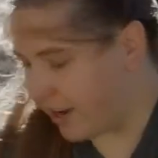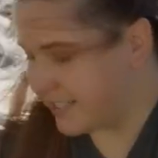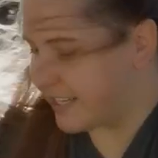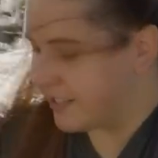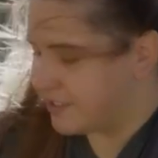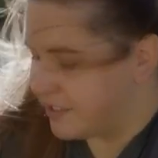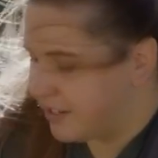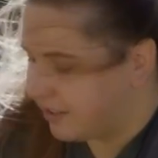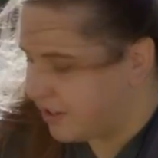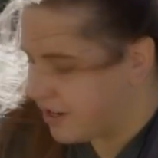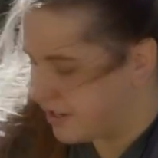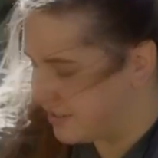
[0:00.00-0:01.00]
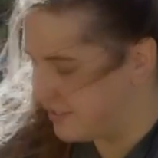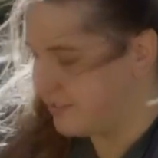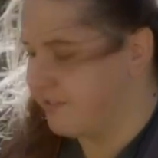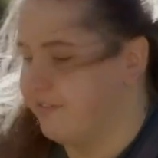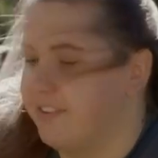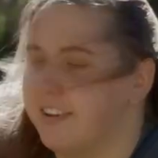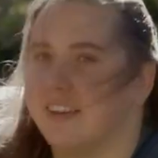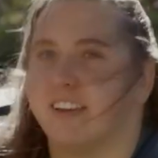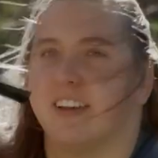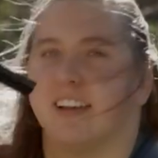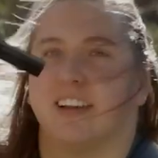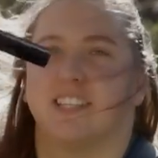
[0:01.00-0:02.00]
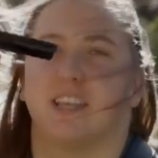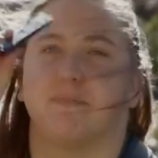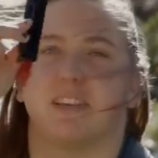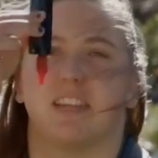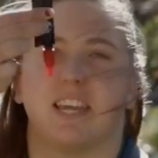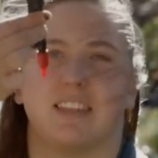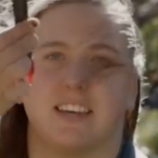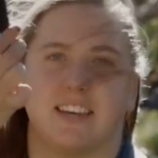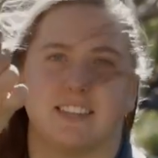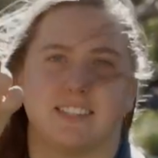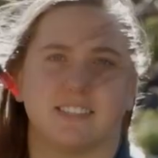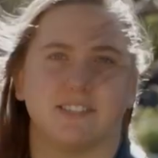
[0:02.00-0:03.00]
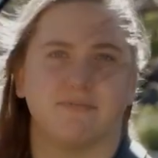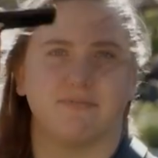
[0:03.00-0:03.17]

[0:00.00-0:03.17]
A sensor looks something like this,